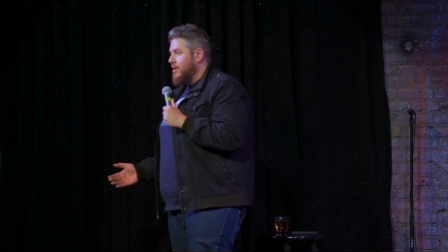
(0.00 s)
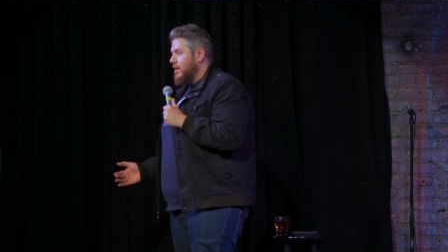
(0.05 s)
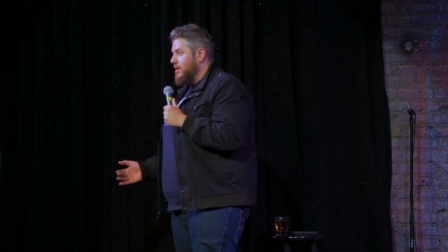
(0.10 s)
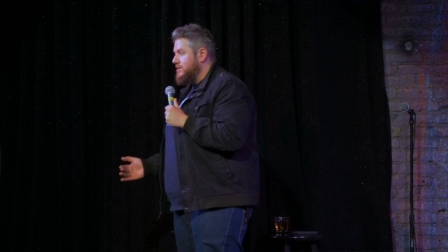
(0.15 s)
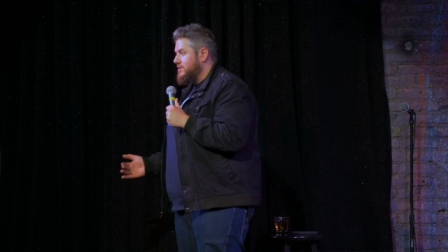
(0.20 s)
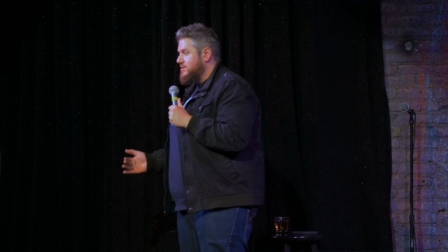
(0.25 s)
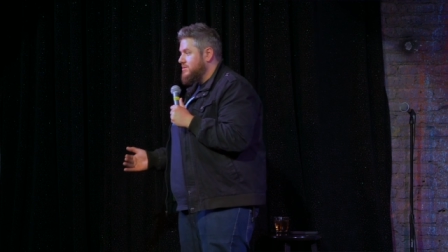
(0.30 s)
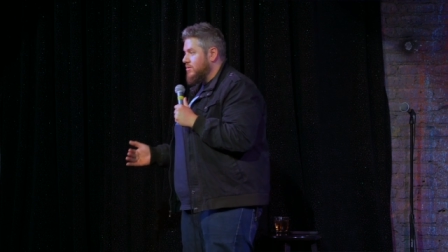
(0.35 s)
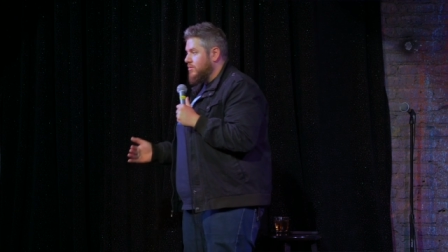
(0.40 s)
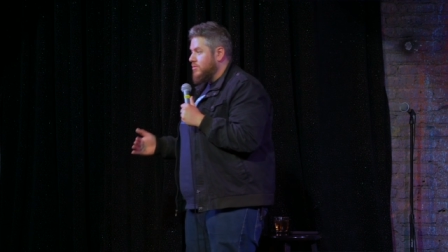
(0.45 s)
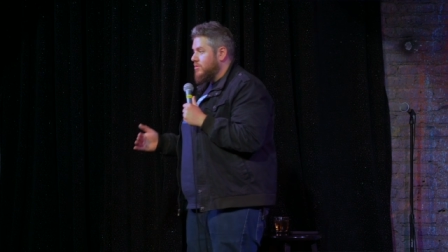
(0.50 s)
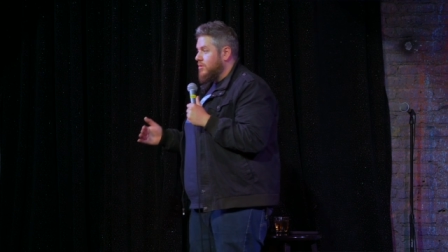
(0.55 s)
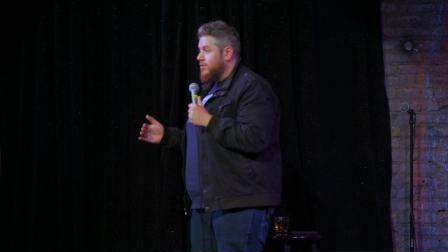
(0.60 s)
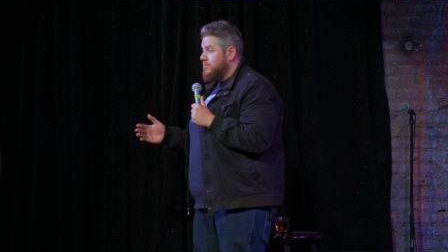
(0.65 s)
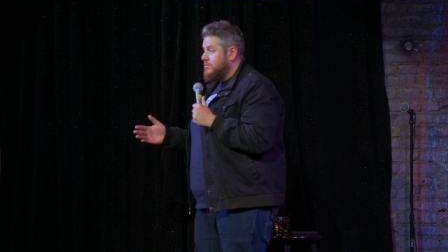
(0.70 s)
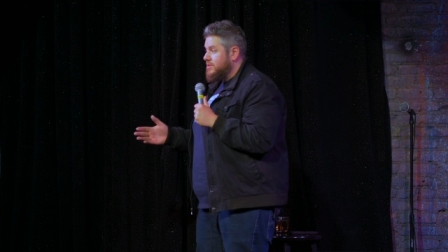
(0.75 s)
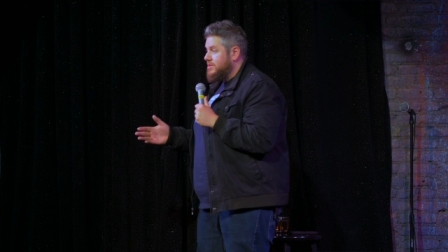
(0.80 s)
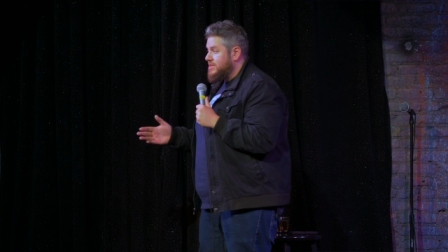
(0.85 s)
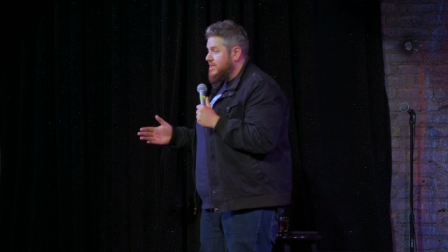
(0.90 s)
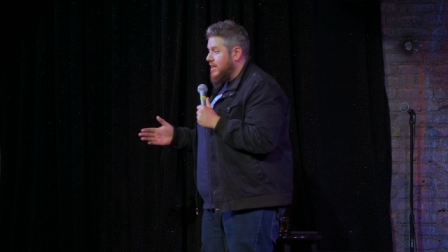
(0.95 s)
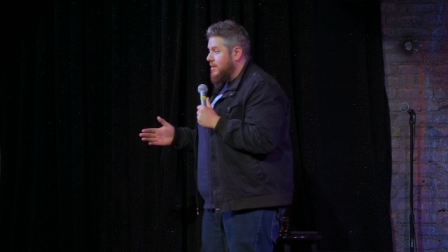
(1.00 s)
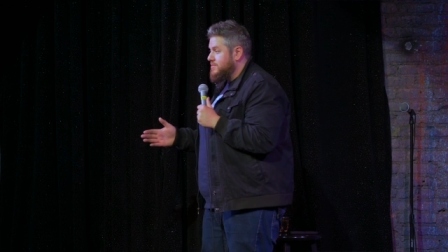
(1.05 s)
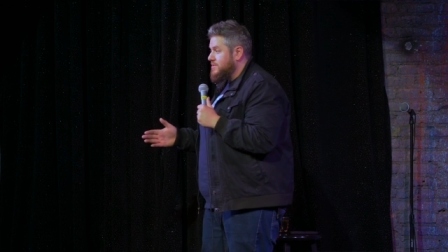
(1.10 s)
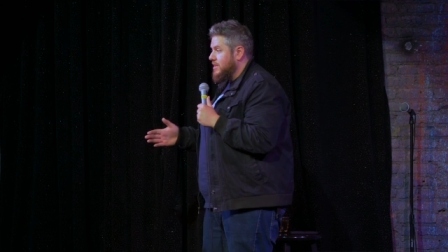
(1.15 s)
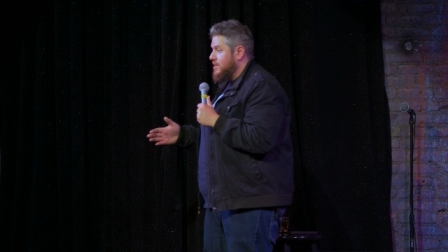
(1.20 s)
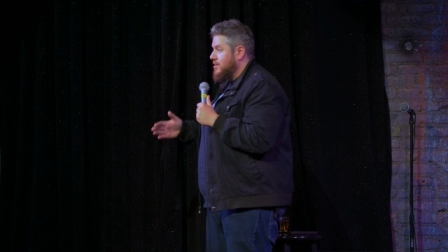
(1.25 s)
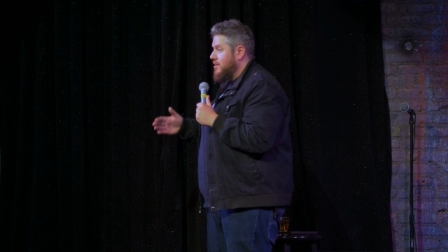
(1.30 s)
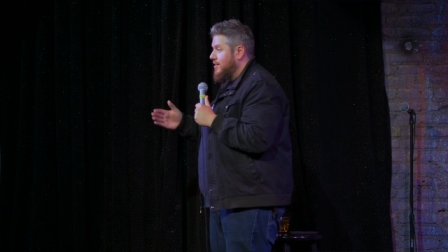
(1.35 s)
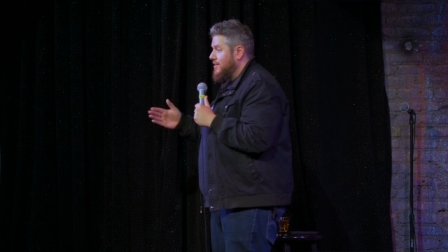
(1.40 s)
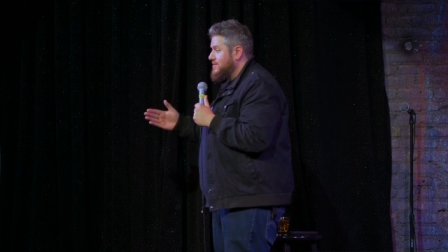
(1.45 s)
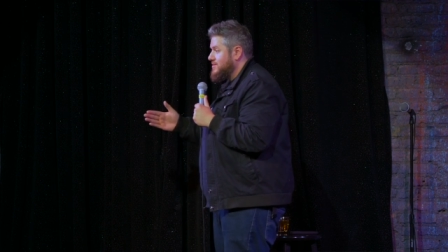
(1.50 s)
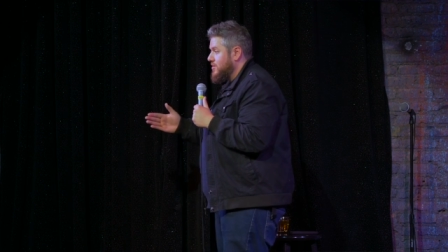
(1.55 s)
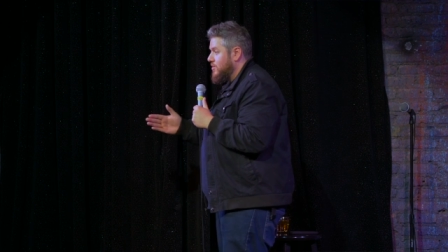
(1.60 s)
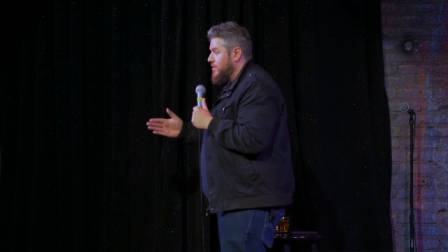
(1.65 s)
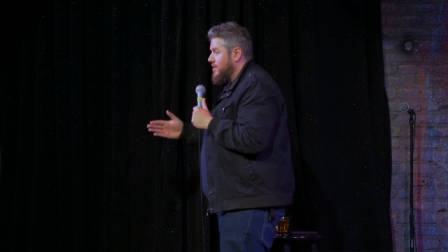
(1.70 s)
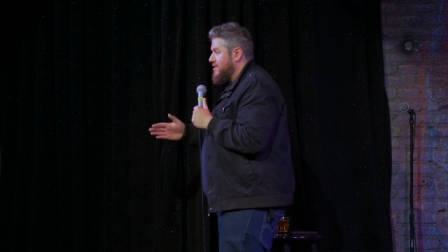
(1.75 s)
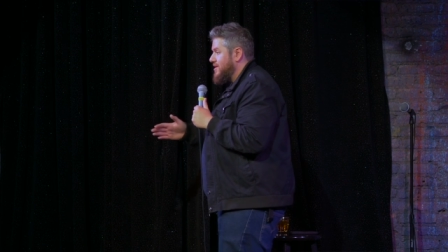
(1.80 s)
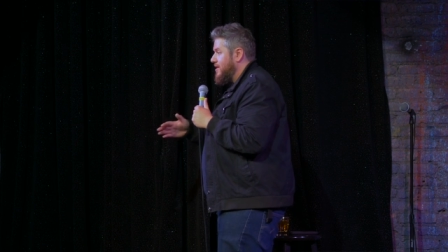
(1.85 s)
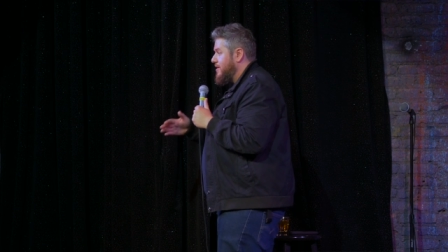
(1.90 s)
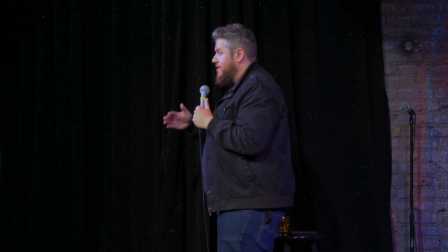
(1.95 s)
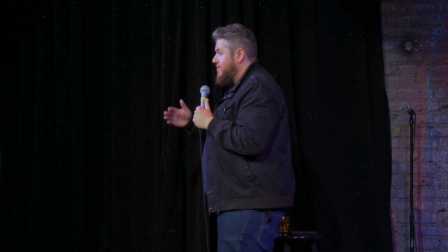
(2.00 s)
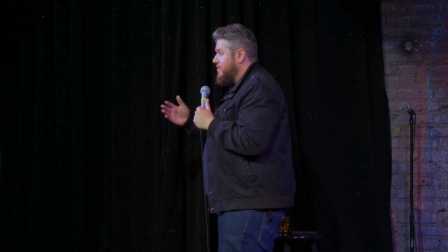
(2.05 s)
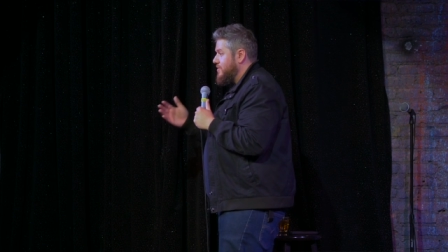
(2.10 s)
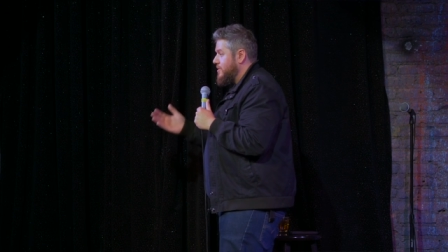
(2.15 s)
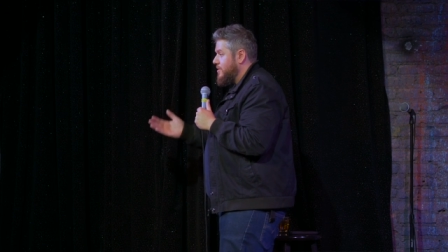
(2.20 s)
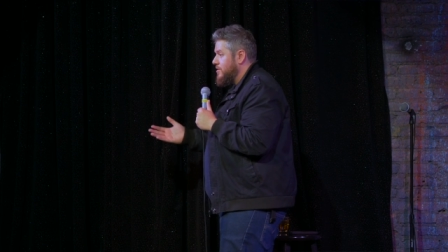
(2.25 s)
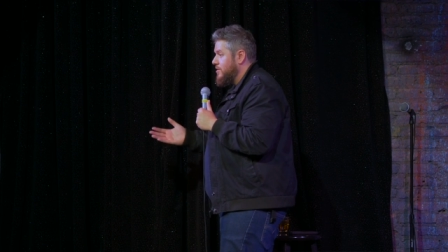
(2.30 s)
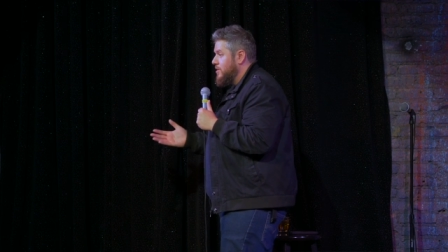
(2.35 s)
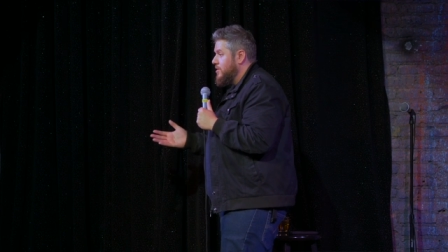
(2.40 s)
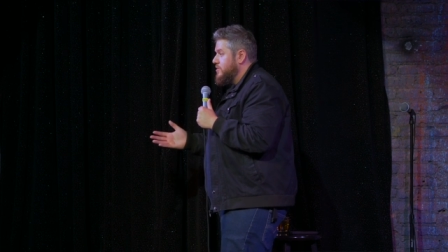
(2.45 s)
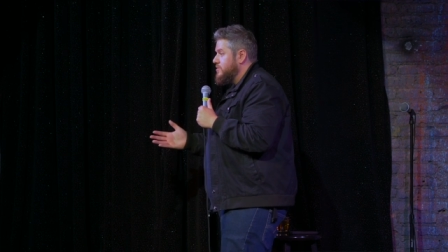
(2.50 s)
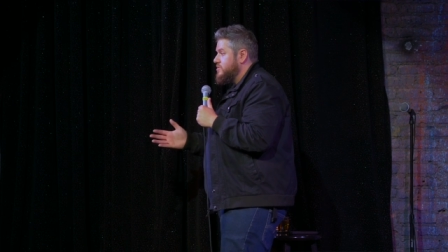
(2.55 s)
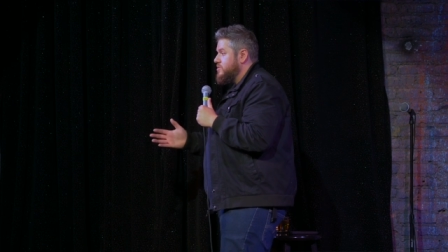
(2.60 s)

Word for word: and she still grocery shops at Costco like they live with her.